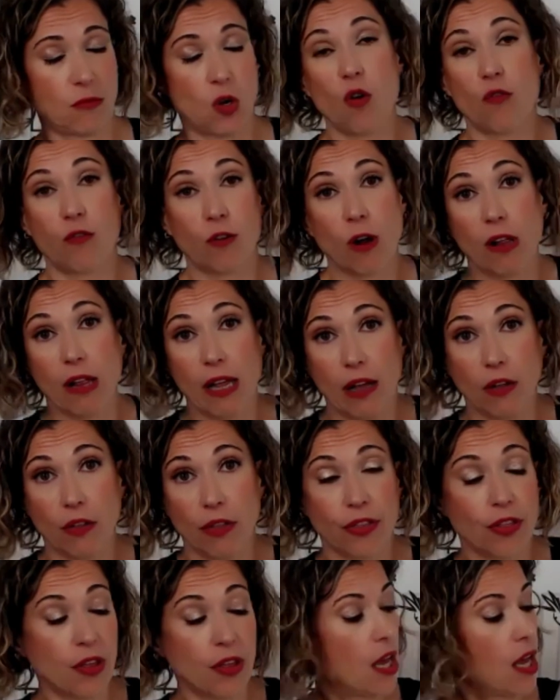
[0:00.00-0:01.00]
overall
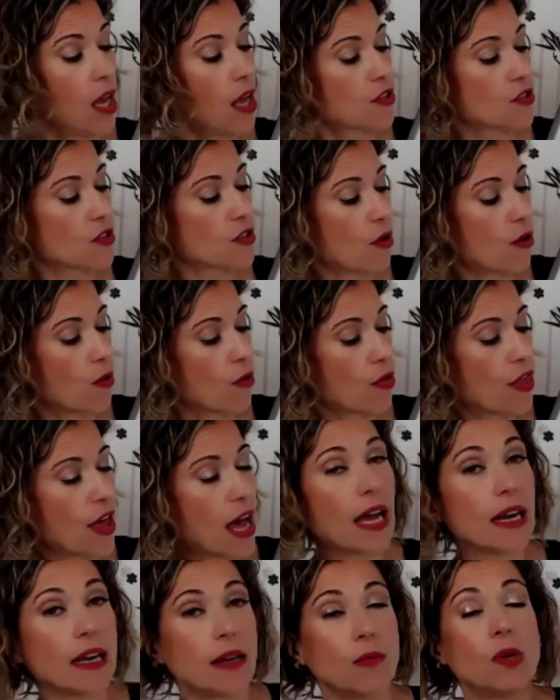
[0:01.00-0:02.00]
health. So
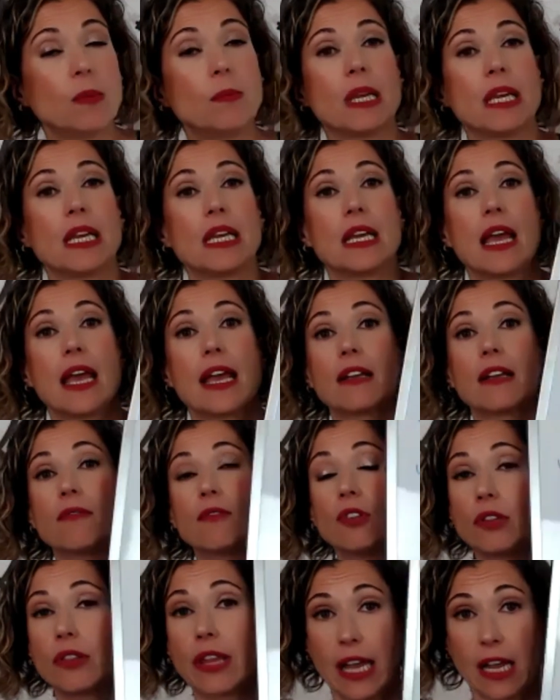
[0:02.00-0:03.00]
that would be a
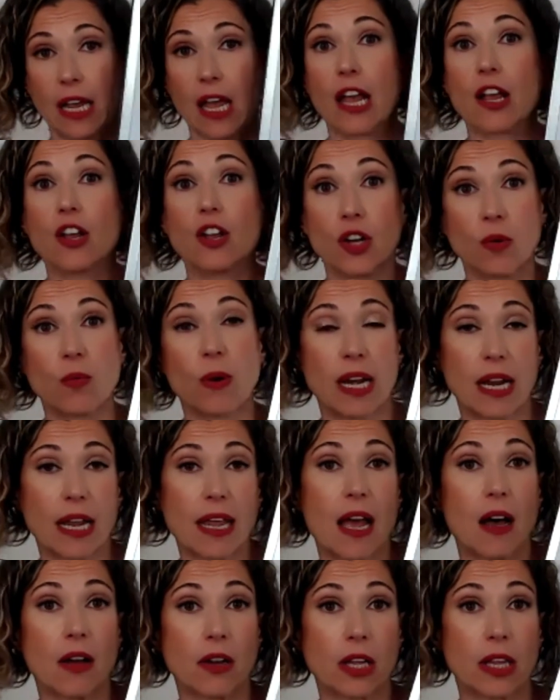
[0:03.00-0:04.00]
like a good way to
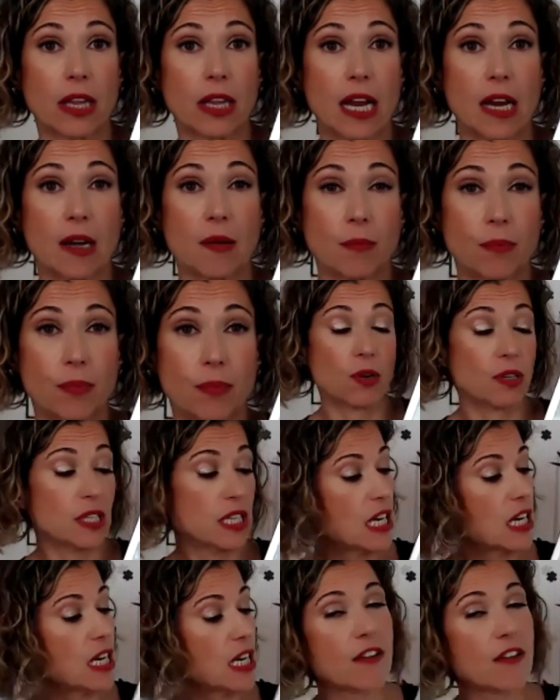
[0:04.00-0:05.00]
calculate
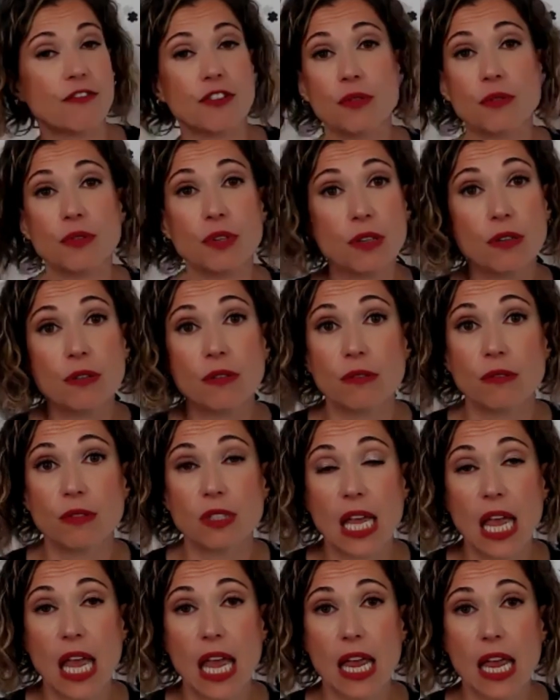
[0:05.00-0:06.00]
protein if you
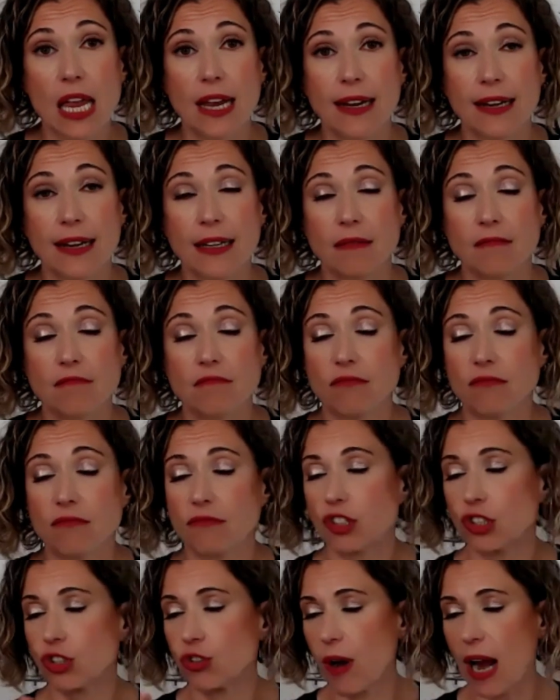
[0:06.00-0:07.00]
use a
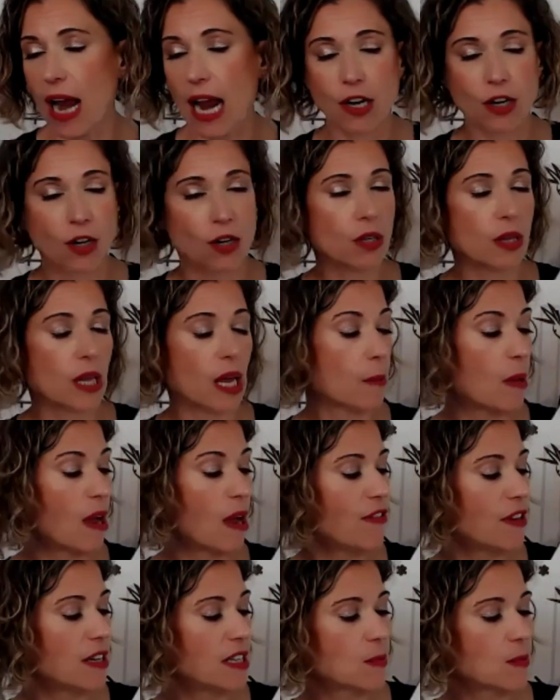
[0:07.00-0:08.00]
tracker like
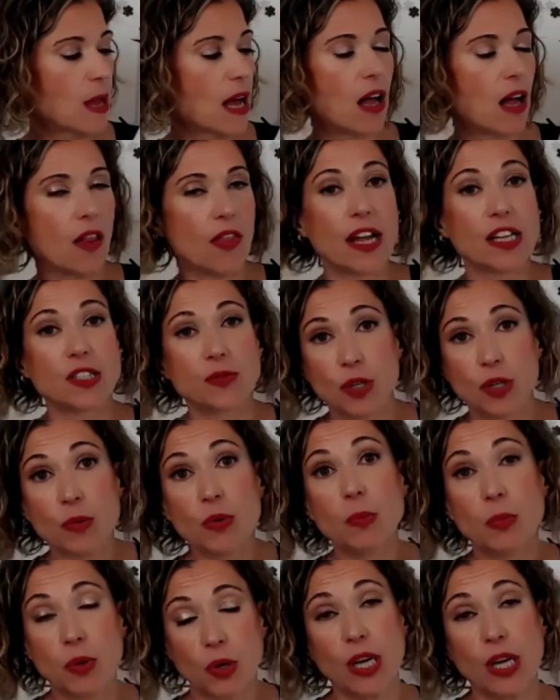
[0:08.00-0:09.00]
MyFitnessPal, that's what you
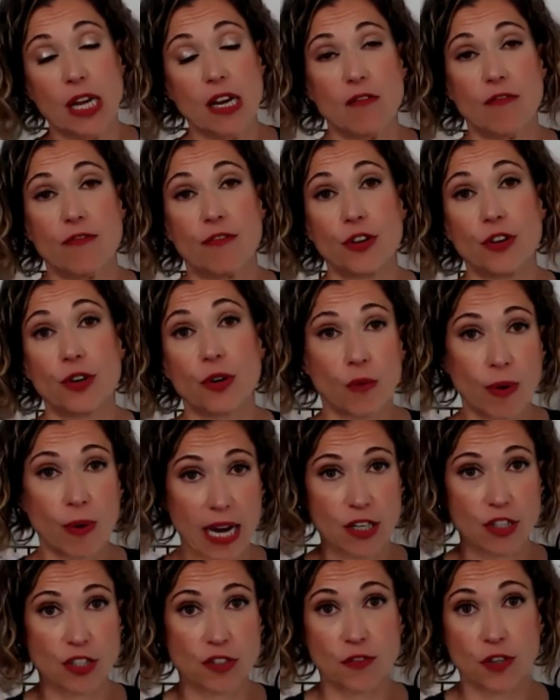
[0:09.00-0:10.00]
would put in for your
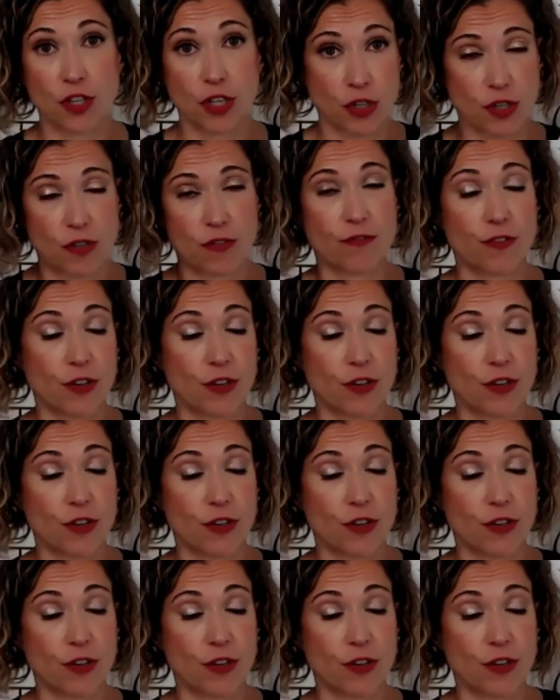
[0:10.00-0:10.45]
range, for your